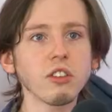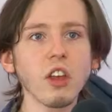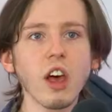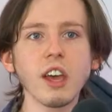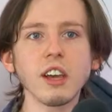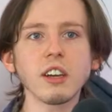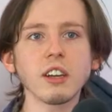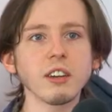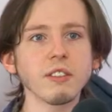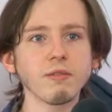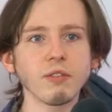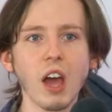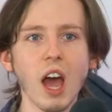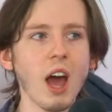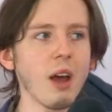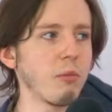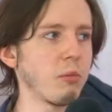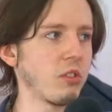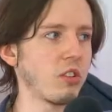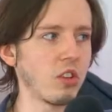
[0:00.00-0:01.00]
like,
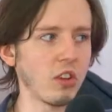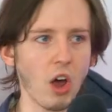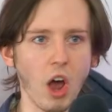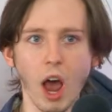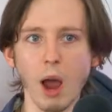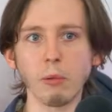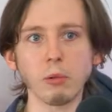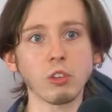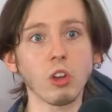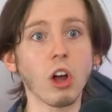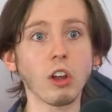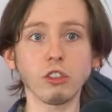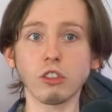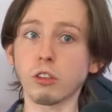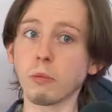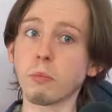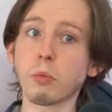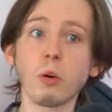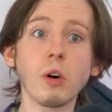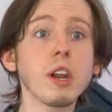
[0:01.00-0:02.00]
I was I was on
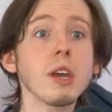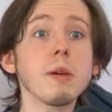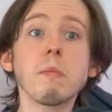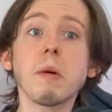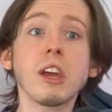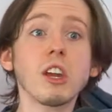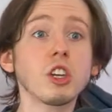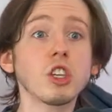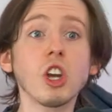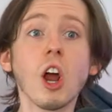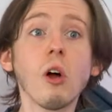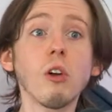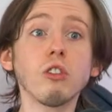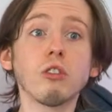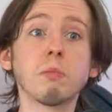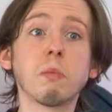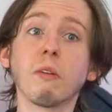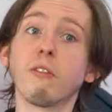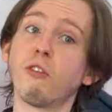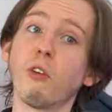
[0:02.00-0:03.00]
some pretty big
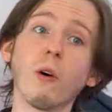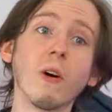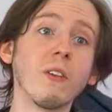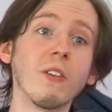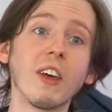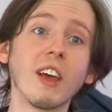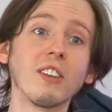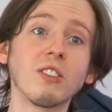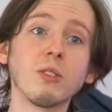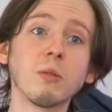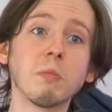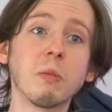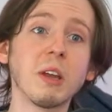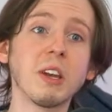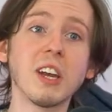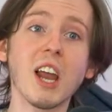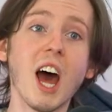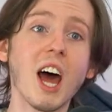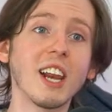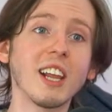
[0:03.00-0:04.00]
shows before this,
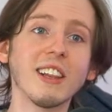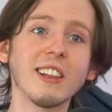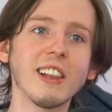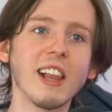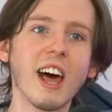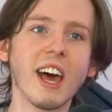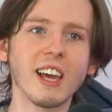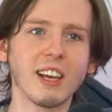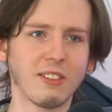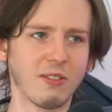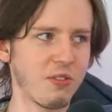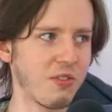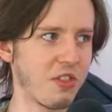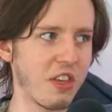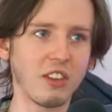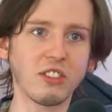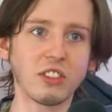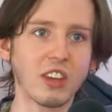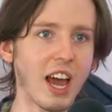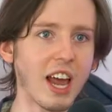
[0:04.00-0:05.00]
but not in like
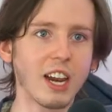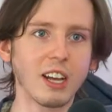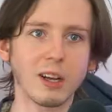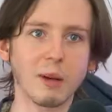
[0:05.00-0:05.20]
this kind of